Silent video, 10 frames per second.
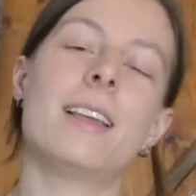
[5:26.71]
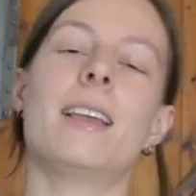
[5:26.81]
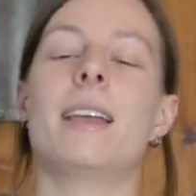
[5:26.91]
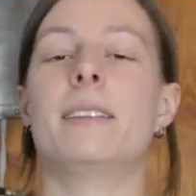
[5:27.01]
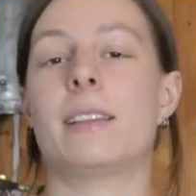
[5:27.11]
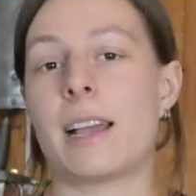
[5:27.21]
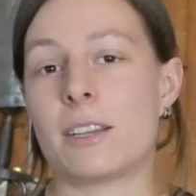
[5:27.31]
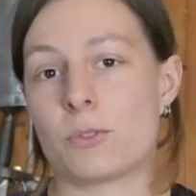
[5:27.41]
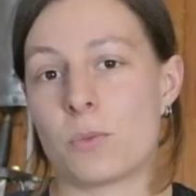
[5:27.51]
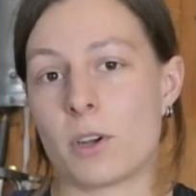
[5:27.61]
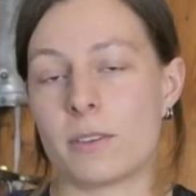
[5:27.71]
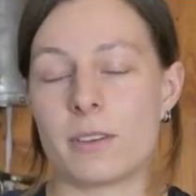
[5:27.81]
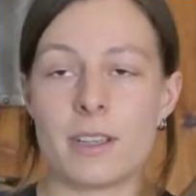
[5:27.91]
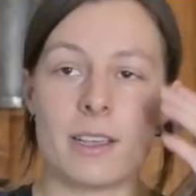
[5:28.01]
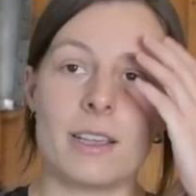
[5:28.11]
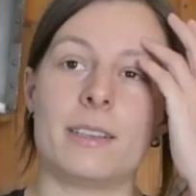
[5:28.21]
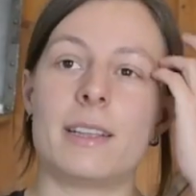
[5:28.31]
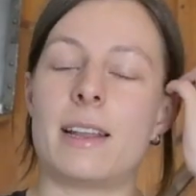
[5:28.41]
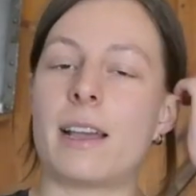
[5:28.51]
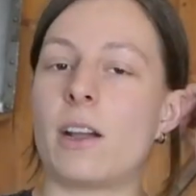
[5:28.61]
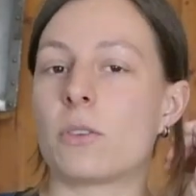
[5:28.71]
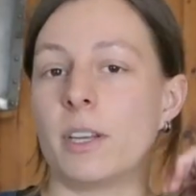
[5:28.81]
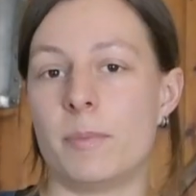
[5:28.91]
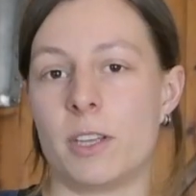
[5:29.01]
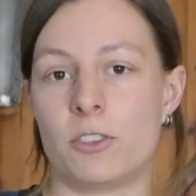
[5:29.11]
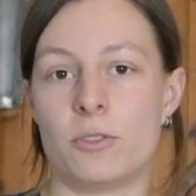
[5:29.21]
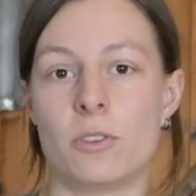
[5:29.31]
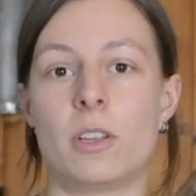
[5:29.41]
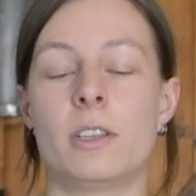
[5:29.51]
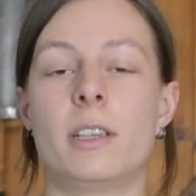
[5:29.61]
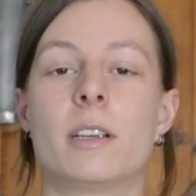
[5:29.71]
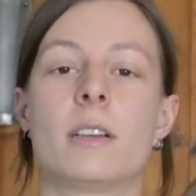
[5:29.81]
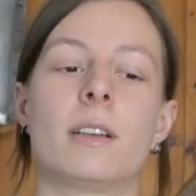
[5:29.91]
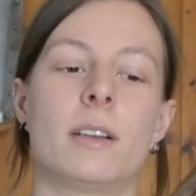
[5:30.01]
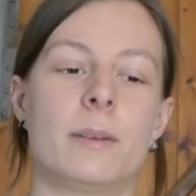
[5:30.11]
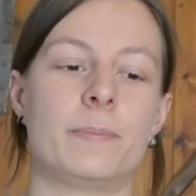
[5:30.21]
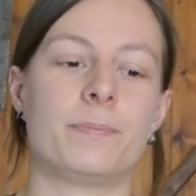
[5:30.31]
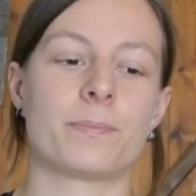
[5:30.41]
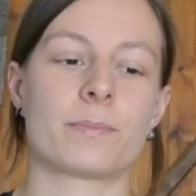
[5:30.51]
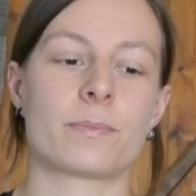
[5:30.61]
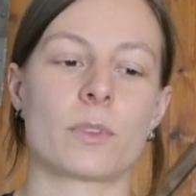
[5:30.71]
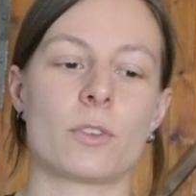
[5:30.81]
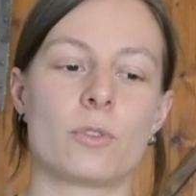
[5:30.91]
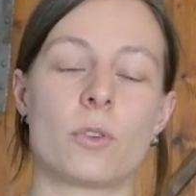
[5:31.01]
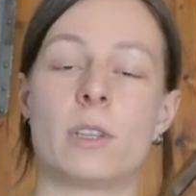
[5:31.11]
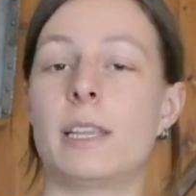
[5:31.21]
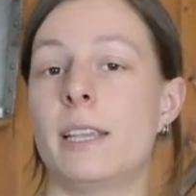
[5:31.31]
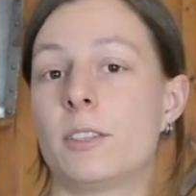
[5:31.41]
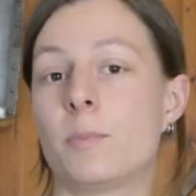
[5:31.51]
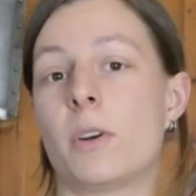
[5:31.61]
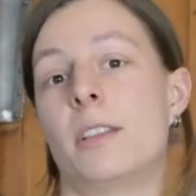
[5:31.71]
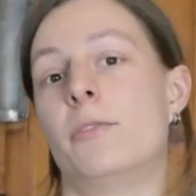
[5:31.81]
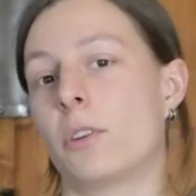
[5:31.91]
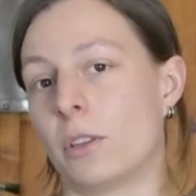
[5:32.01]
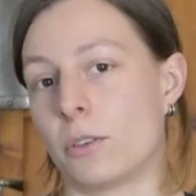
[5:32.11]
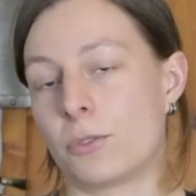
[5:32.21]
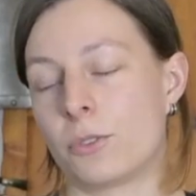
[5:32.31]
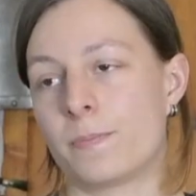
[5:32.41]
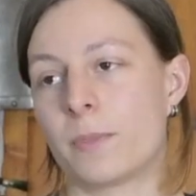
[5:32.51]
And the last one that I already mentioned earlier, sword leads, body follows.